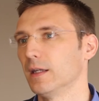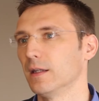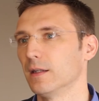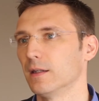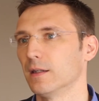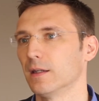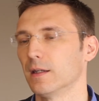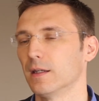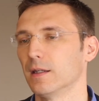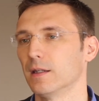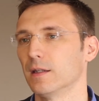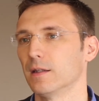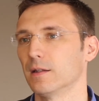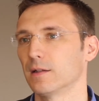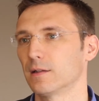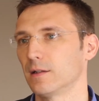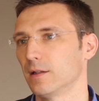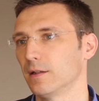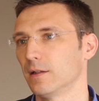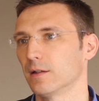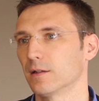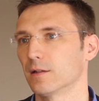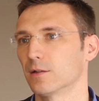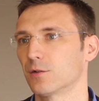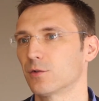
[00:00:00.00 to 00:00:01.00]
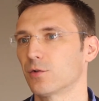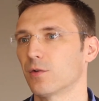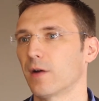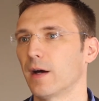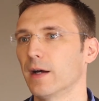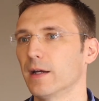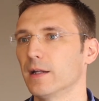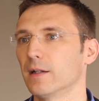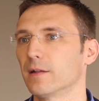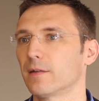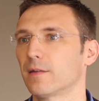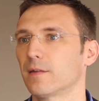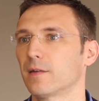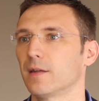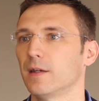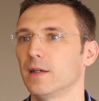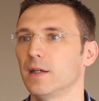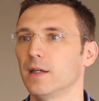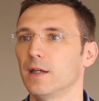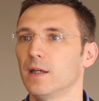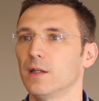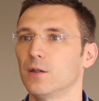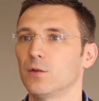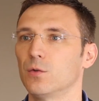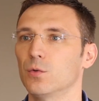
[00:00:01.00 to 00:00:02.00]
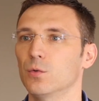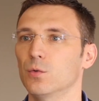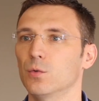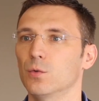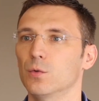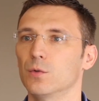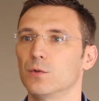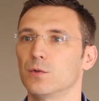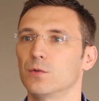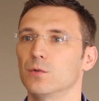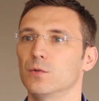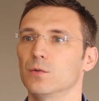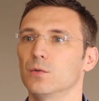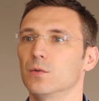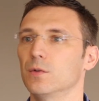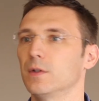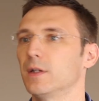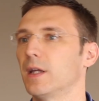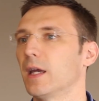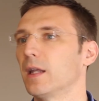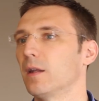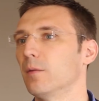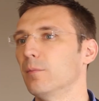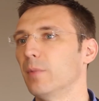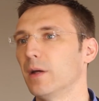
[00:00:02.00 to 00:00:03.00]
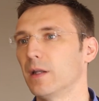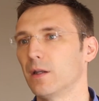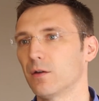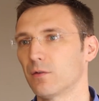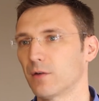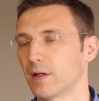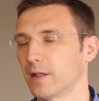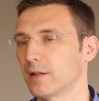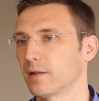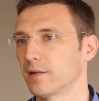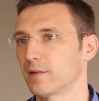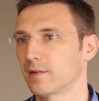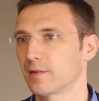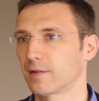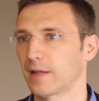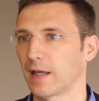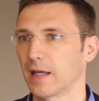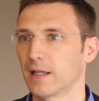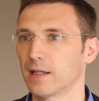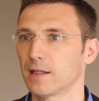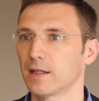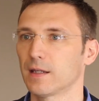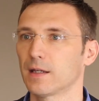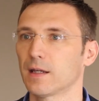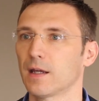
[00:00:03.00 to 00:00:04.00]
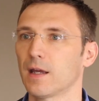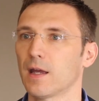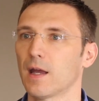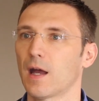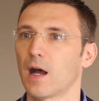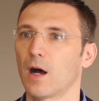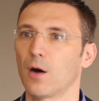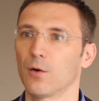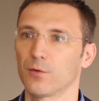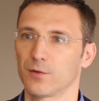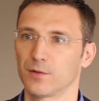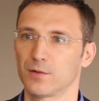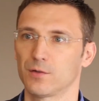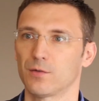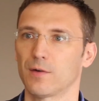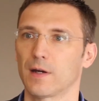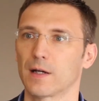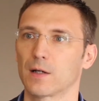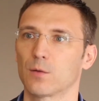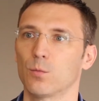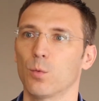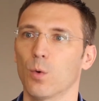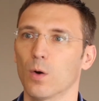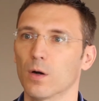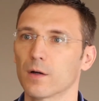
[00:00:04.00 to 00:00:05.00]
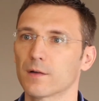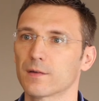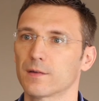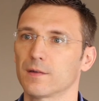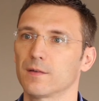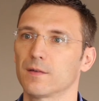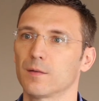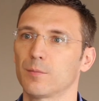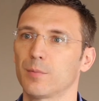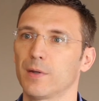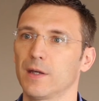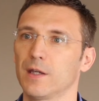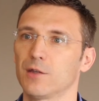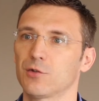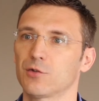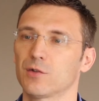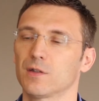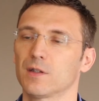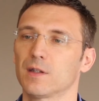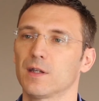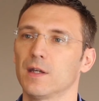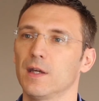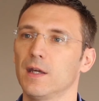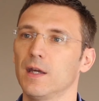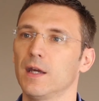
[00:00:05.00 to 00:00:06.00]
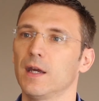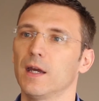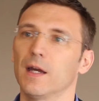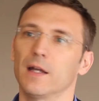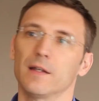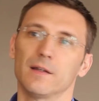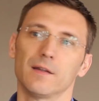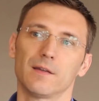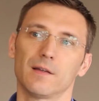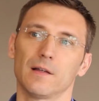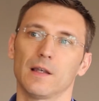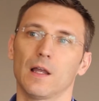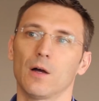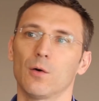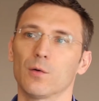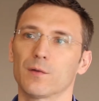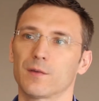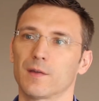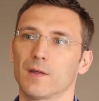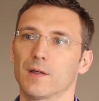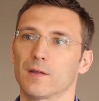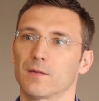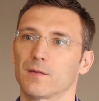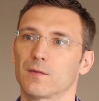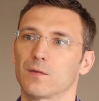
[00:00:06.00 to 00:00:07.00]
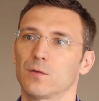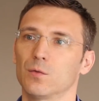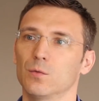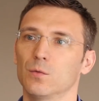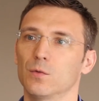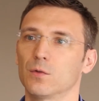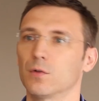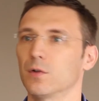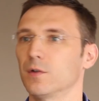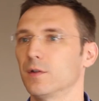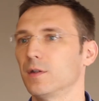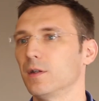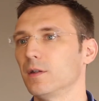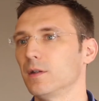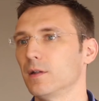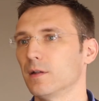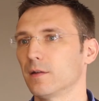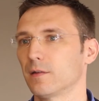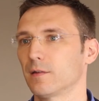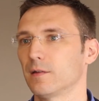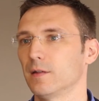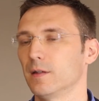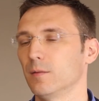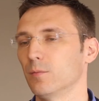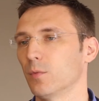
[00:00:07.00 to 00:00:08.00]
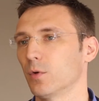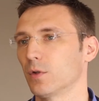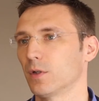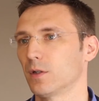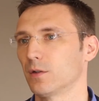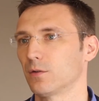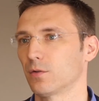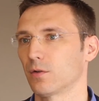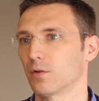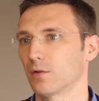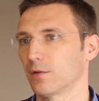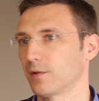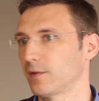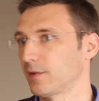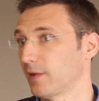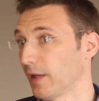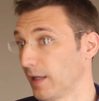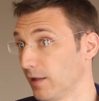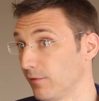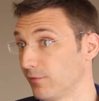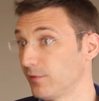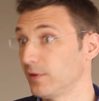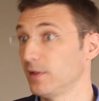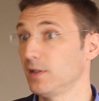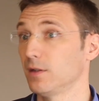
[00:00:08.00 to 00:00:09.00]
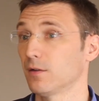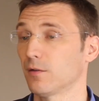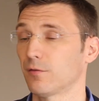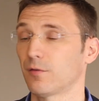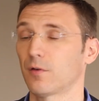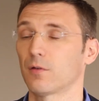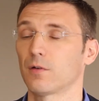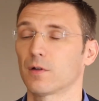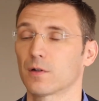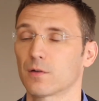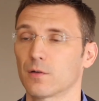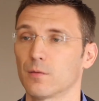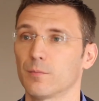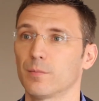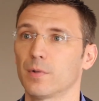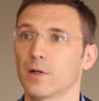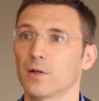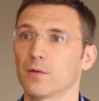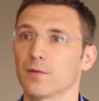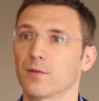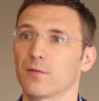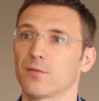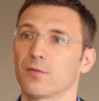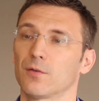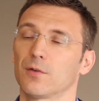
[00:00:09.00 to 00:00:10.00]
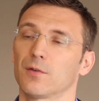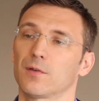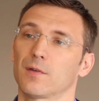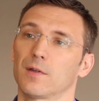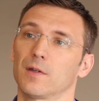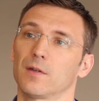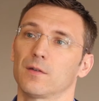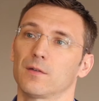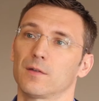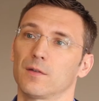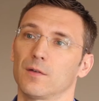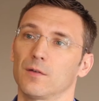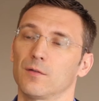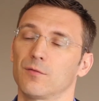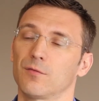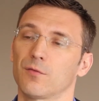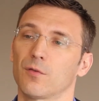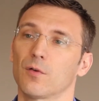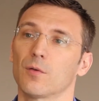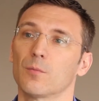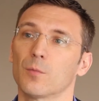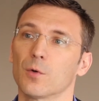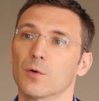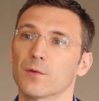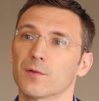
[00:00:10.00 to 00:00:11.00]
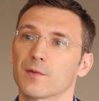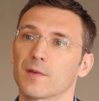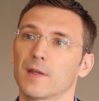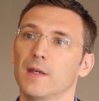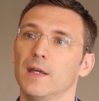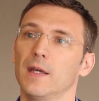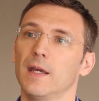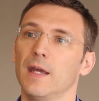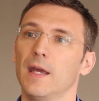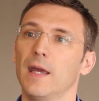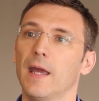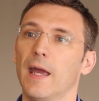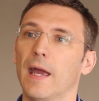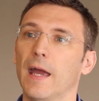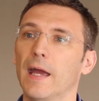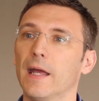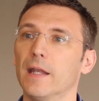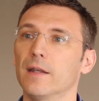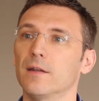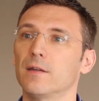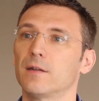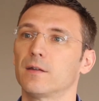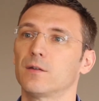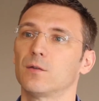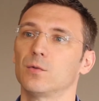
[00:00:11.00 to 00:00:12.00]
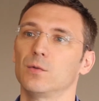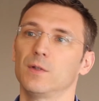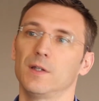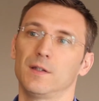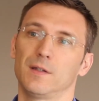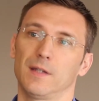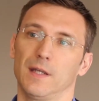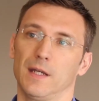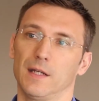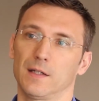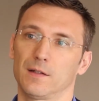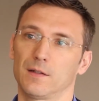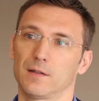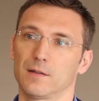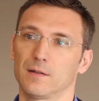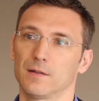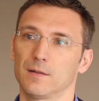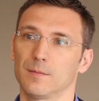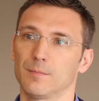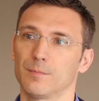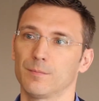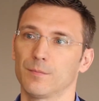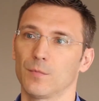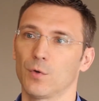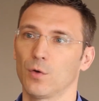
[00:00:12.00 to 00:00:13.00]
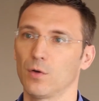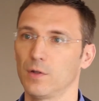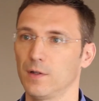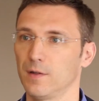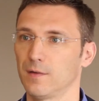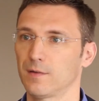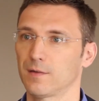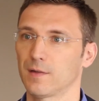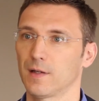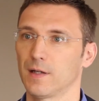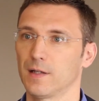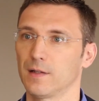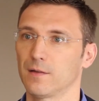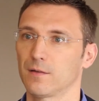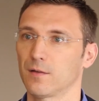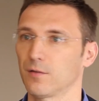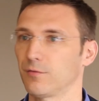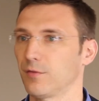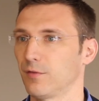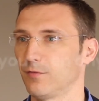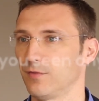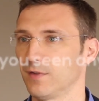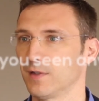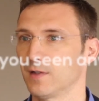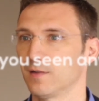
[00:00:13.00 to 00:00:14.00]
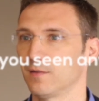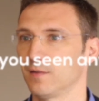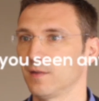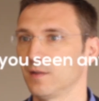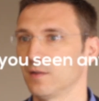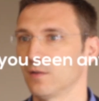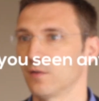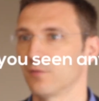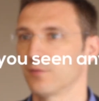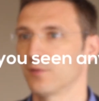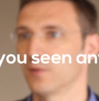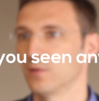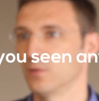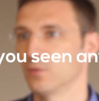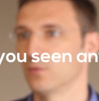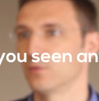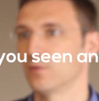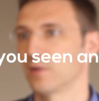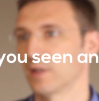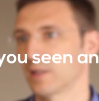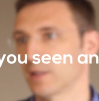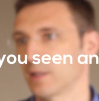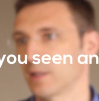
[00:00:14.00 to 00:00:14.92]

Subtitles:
in clinical trials to get a better understanding how the drug works in the patient. And this allows us to continuously monitor safety of our compounds first and foremost, and to detect early signs of efficacy of the new drug